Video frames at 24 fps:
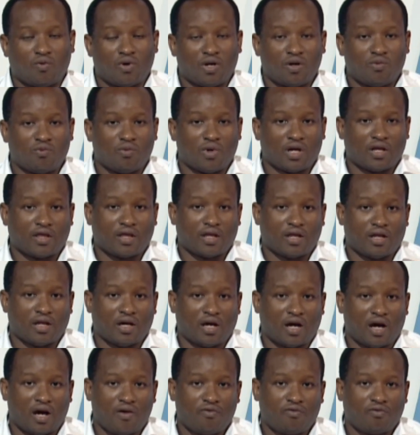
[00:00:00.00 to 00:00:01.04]
month and a
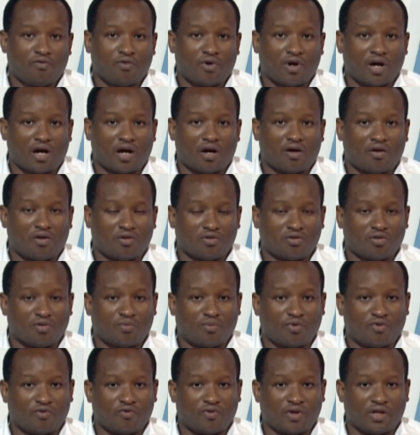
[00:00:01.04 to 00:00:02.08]
half, we are also
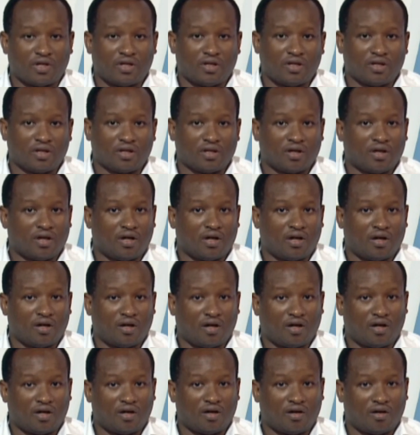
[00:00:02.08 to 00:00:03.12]
providing
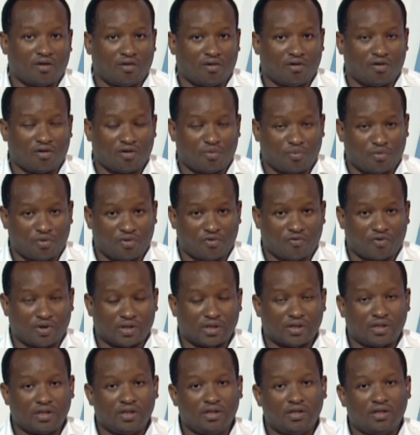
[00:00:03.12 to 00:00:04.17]
oral polio
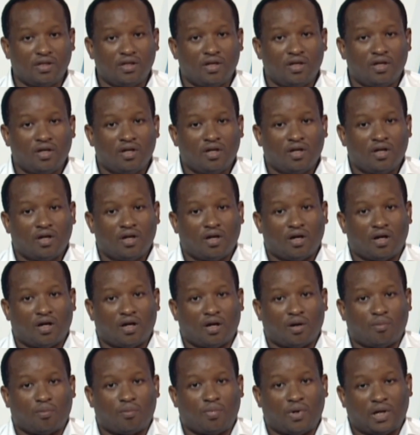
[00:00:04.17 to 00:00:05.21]
vaccine
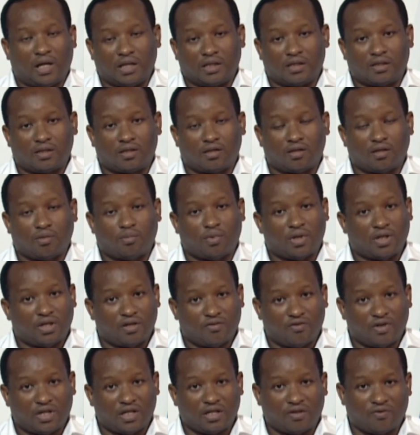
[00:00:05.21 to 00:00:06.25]
plus a
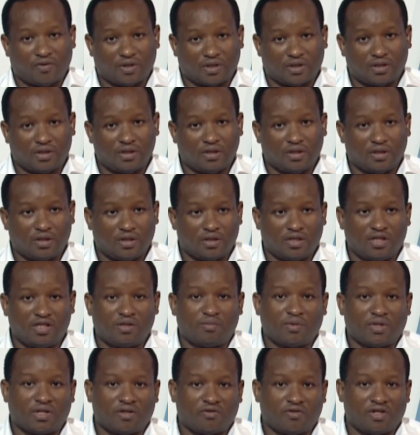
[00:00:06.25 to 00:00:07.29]
pentavalent vaccine. This
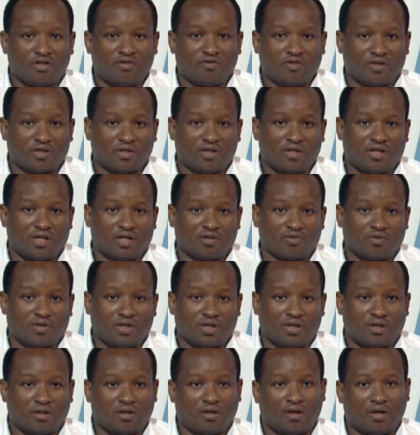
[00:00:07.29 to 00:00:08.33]
pentavalent vaccine
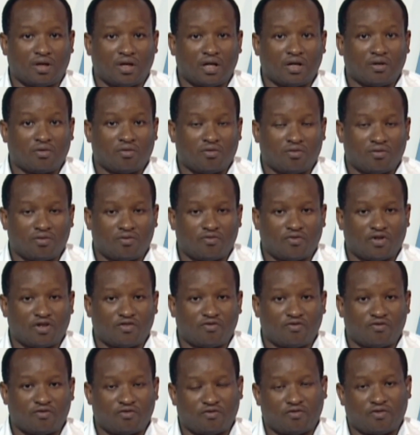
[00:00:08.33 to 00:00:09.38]
actually include 5
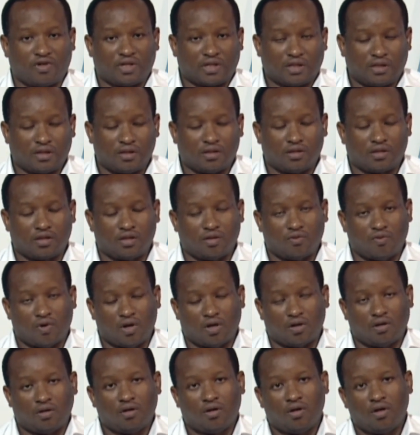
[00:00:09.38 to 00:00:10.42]
vaccines in
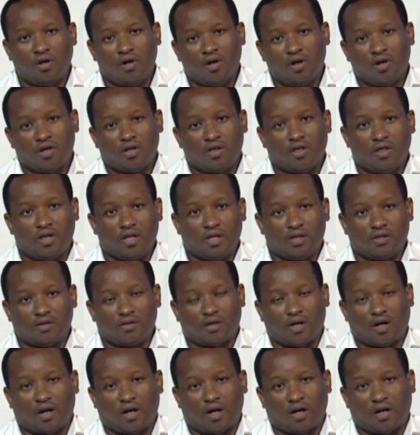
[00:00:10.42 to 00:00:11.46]
one. These
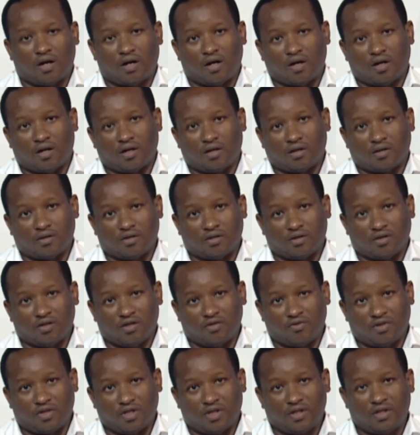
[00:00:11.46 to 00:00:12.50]
are
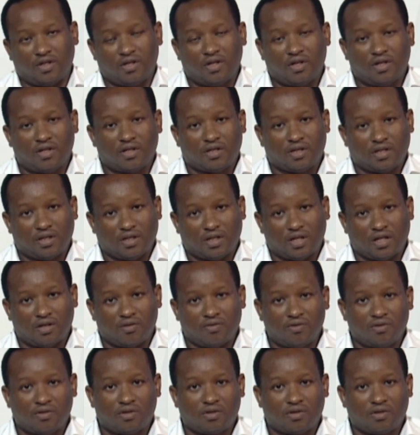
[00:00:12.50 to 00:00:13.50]
diphtheria, tetanus,